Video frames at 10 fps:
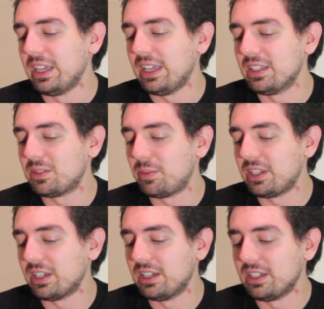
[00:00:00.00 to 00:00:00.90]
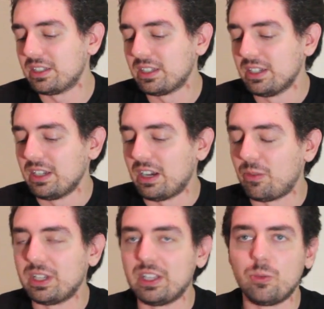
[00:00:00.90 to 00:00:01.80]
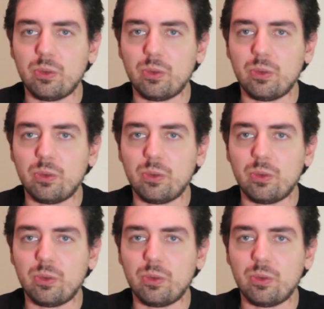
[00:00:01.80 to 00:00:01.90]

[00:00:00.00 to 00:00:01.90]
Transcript: is because I wanted